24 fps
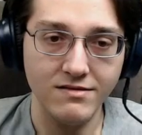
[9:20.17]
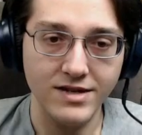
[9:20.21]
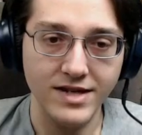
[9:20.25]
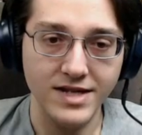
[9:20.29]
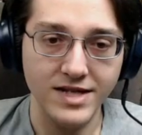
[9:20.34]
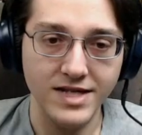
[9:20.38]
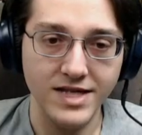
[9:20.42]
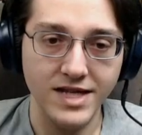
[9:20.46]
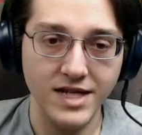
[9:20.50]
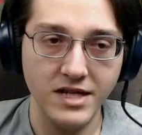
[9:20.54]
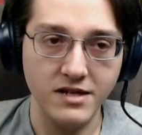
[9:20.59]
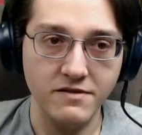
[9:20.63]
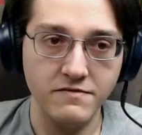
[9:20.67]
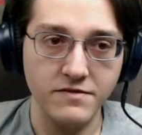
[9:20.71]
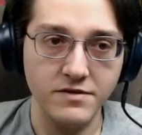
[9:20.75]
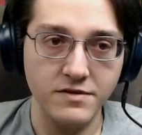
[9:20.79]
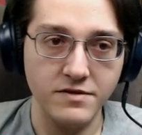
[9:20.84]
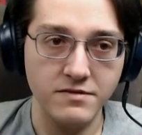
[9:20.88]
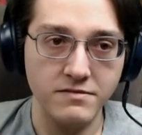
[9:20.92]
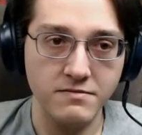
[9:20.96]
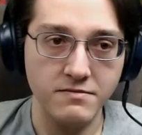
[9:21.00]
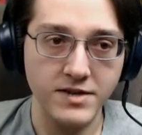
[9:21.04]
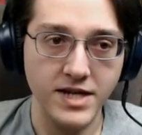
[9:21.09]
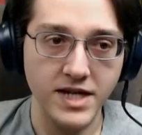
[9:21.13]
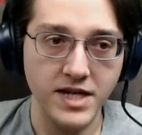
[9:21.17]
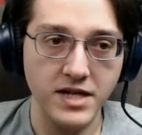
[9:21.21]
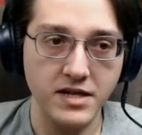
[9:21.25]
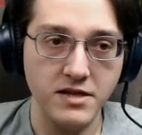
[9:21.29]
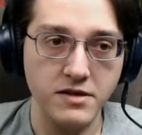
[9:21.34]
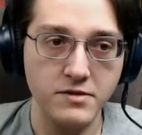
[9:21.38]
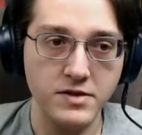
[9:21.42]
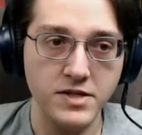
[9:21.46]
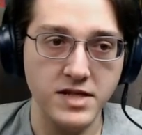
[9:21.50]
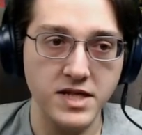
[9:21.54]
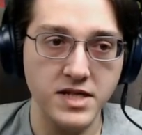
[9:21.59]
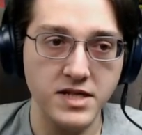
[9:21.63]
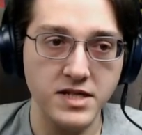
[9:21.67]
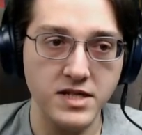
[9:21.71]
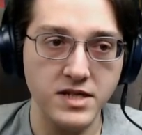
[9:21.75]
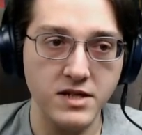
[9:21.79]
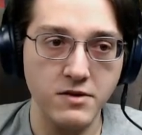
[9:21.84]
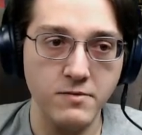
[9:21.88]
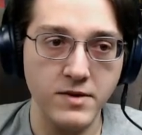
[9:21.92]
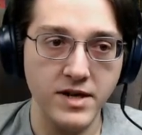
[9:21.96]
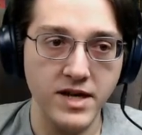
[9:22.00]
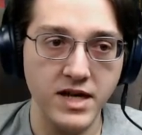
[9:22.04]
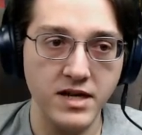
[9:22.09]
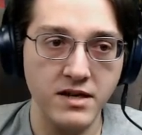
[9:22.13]
Yes, thank you for taking those things
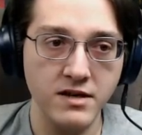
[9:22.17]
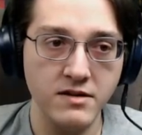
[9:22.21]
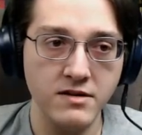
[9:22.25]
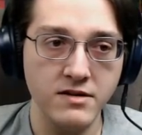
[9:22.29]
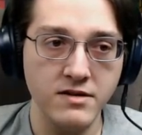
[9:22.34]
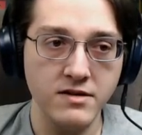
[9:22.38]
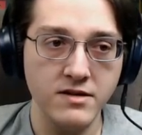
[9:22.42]
away.